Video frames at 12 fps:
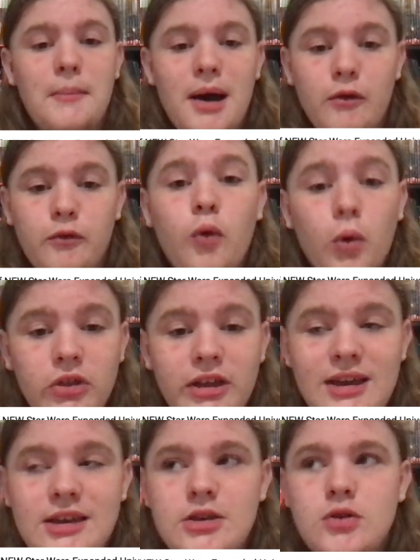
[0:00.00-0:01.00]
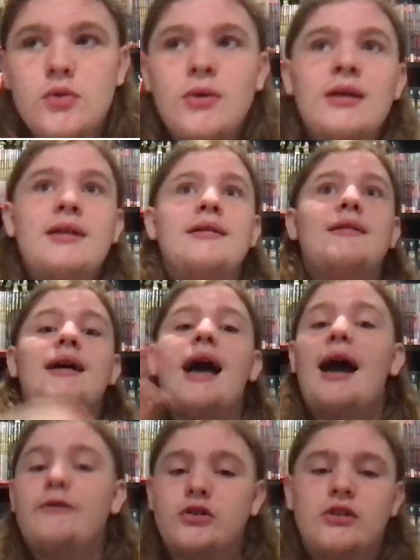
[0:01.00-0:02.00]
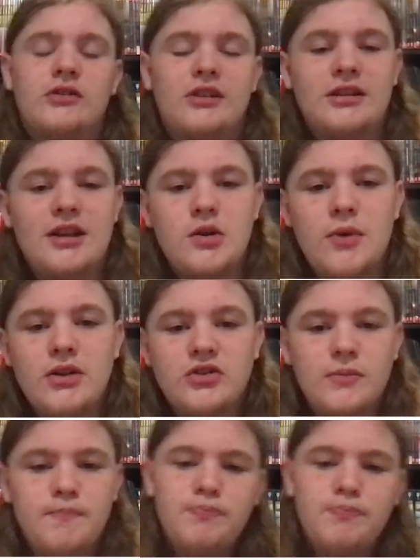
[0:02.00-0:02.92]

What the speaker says: out for the EU after discontinuation.